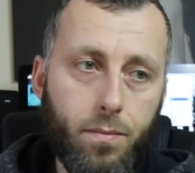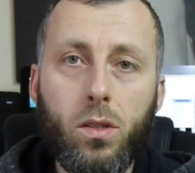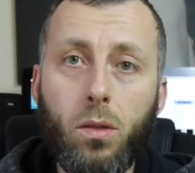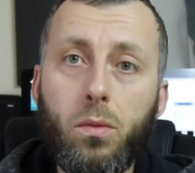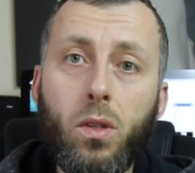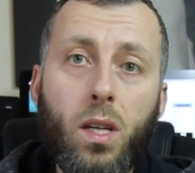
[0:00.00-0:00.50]

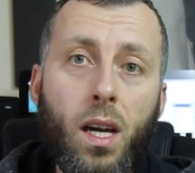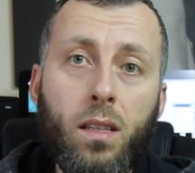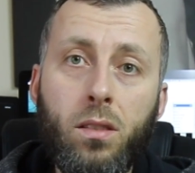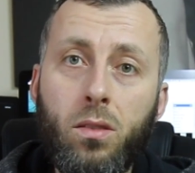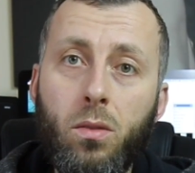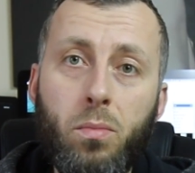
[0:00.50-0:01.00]
So you
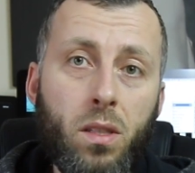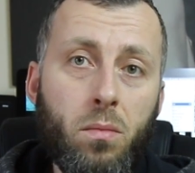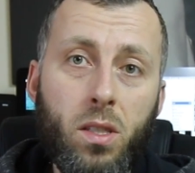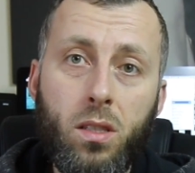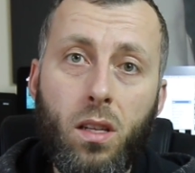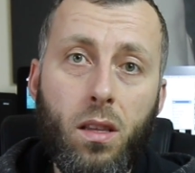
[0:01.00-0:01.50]
can't do pretty
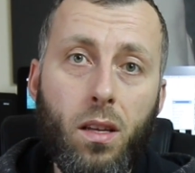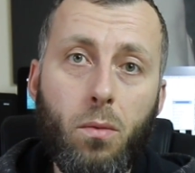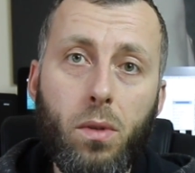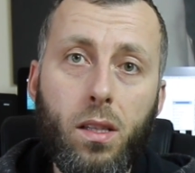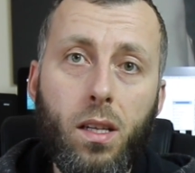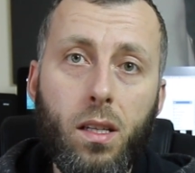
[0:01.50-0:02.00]
much nothing
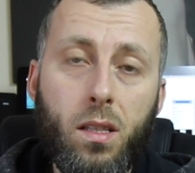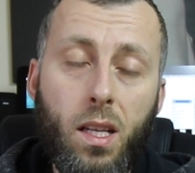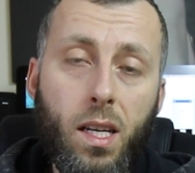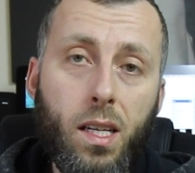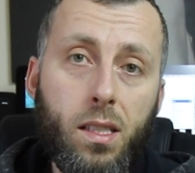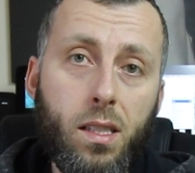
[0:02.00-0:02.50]
with that.
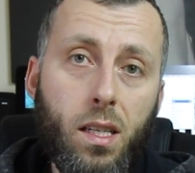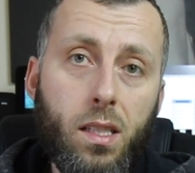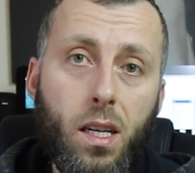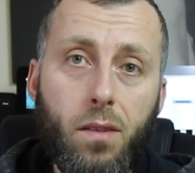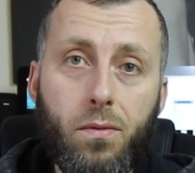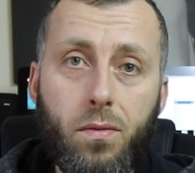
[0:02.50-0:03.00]
Like I
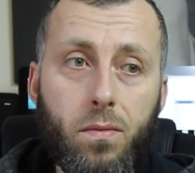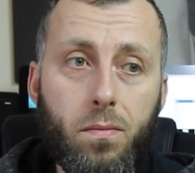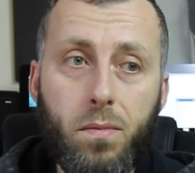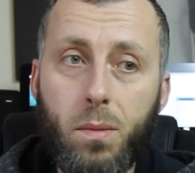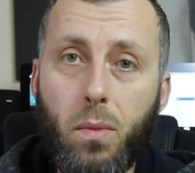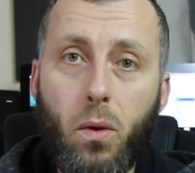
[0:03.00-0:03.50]
said, I've
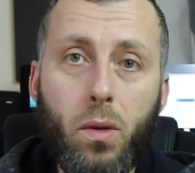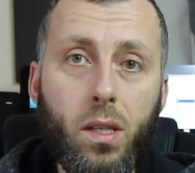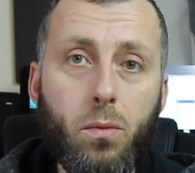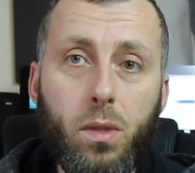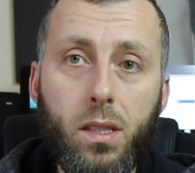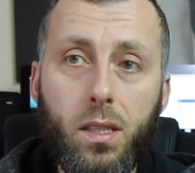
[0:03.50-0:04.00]

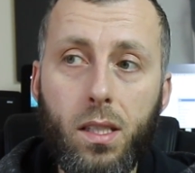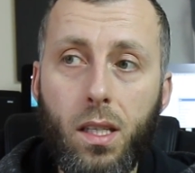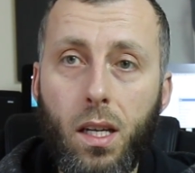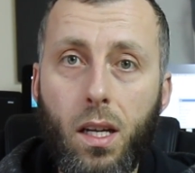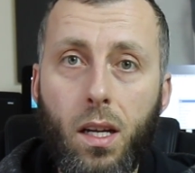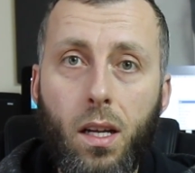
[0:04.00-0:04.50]
spoken with
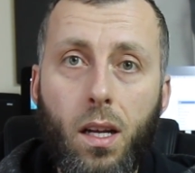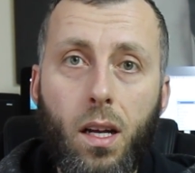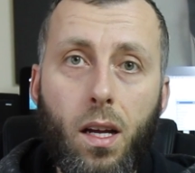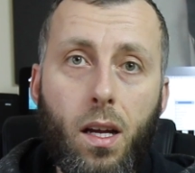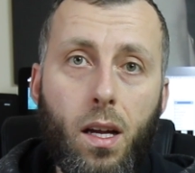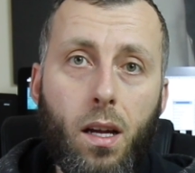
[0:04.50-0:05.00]

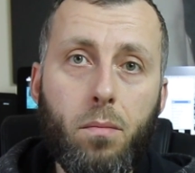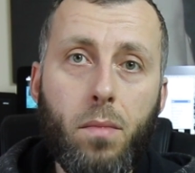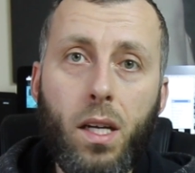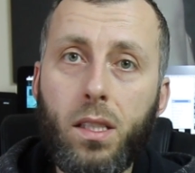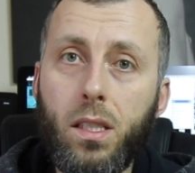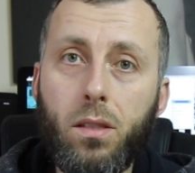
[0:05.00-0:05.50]

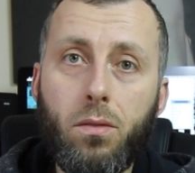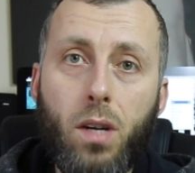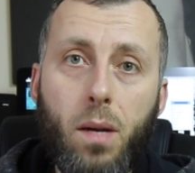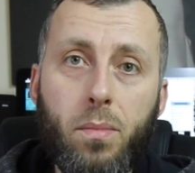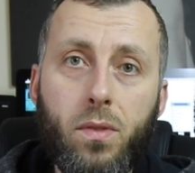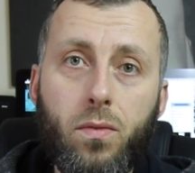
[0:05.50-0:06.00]
many
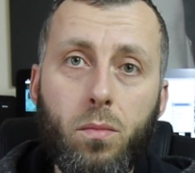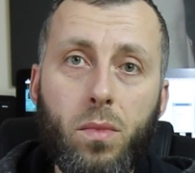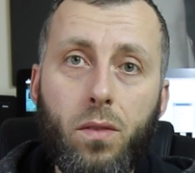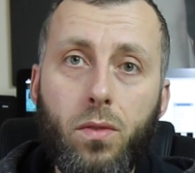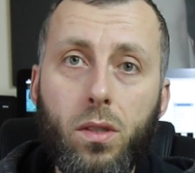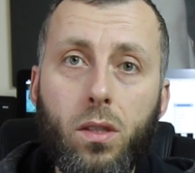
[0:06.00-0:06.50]
reps
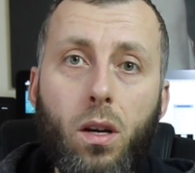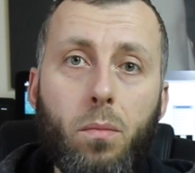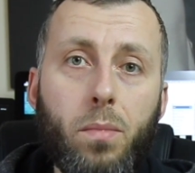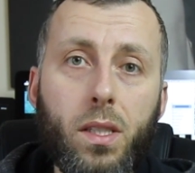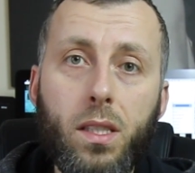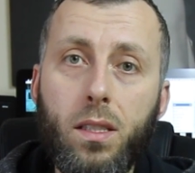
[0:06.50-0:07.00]
from different
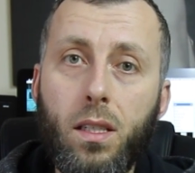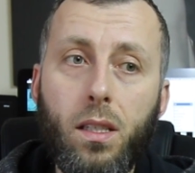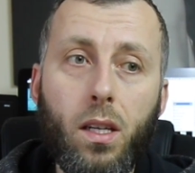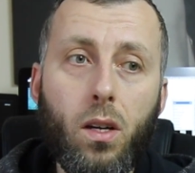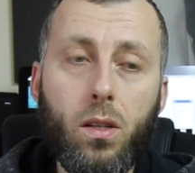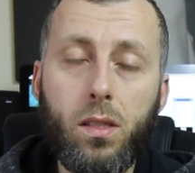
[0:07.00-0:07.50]
companies and
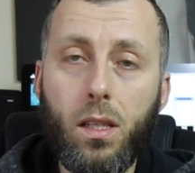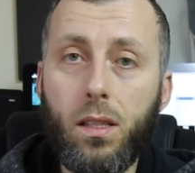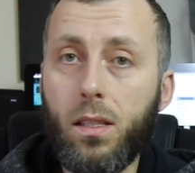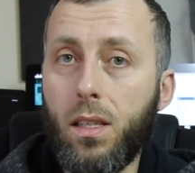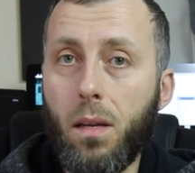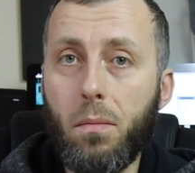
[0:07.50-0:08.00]
they all said
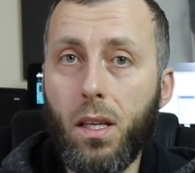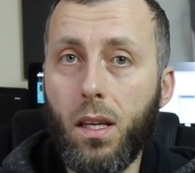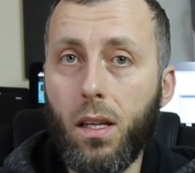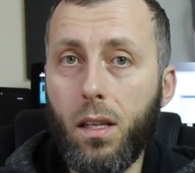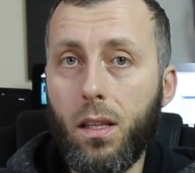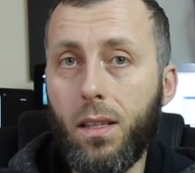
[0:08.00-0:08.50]
the same
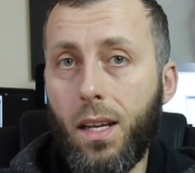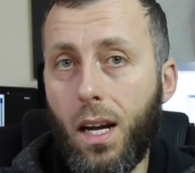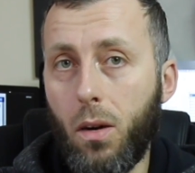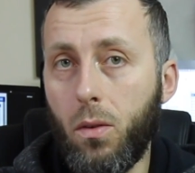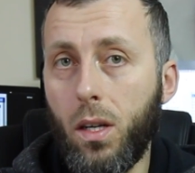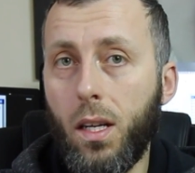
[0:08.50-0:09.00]
thing.
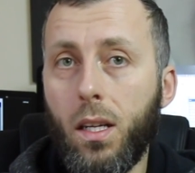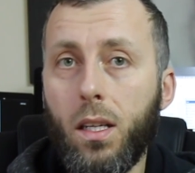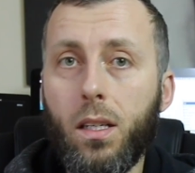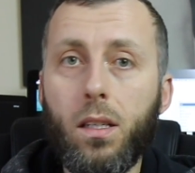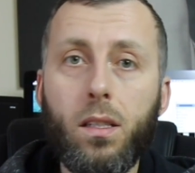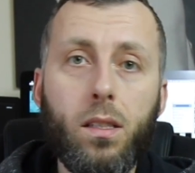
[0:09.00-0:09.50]
Now,
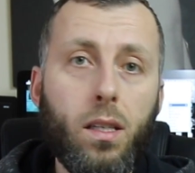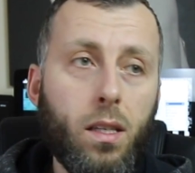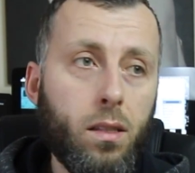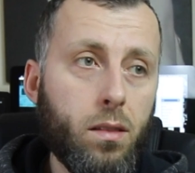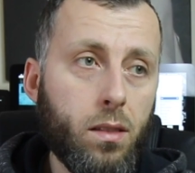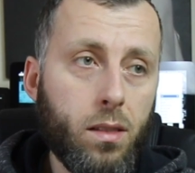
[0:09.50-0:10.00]

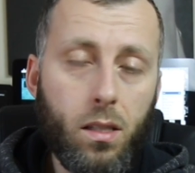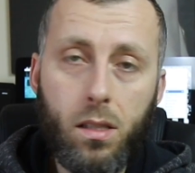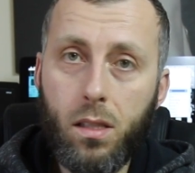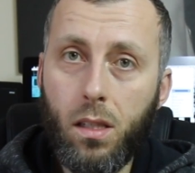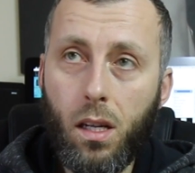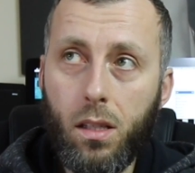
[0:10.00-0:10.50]

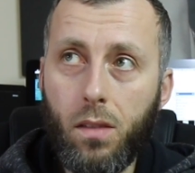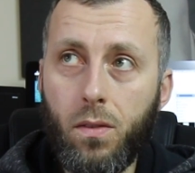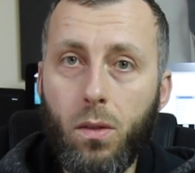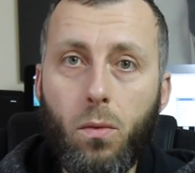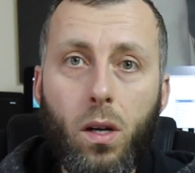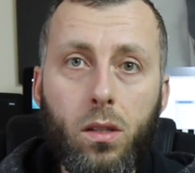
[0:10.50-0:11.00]
there's not
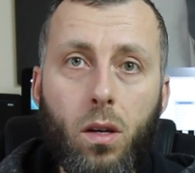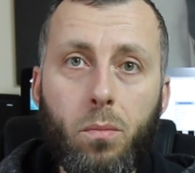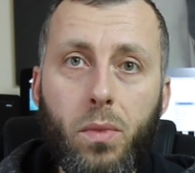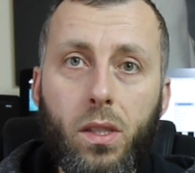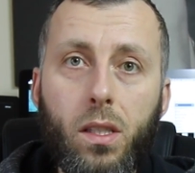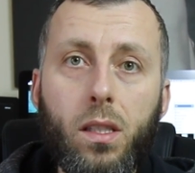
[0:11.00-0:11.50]
even one
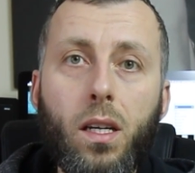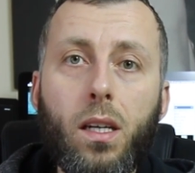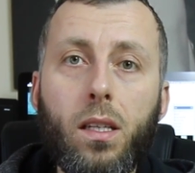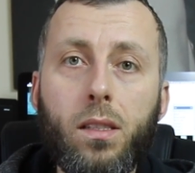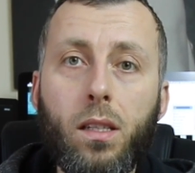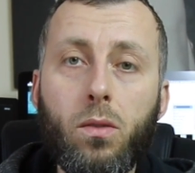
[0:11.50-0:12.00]
company in
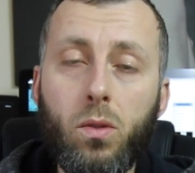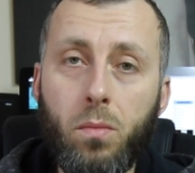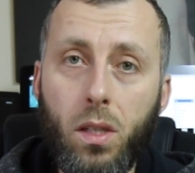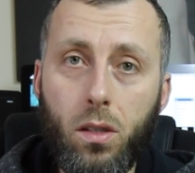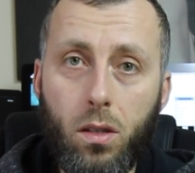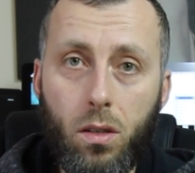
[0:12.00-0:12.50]
Ireland that could
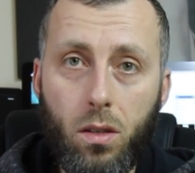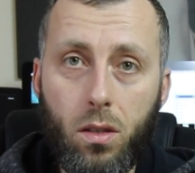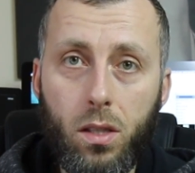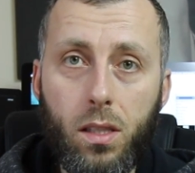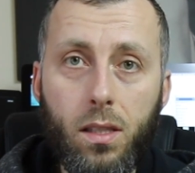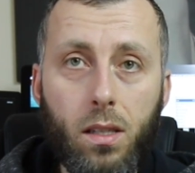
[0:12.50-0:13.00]
mirror
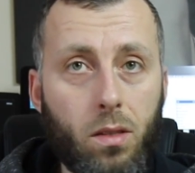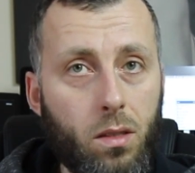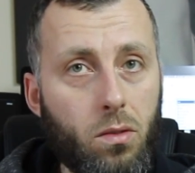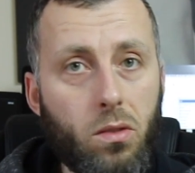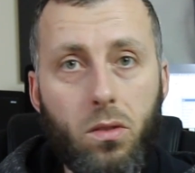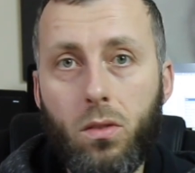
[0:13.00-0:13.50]
your discounts
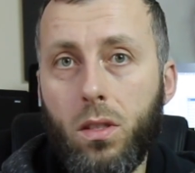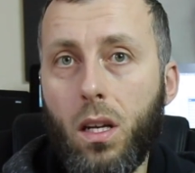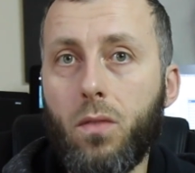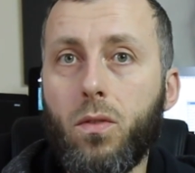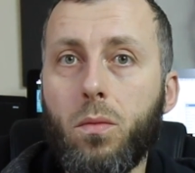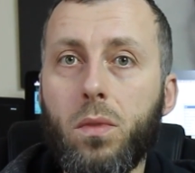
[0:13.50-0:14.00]
and you need to
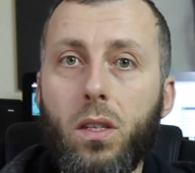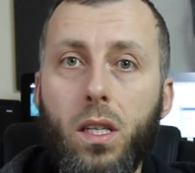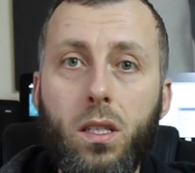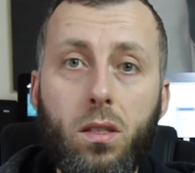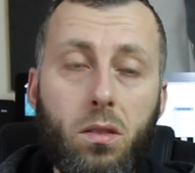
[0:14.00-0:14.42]
start from scratch.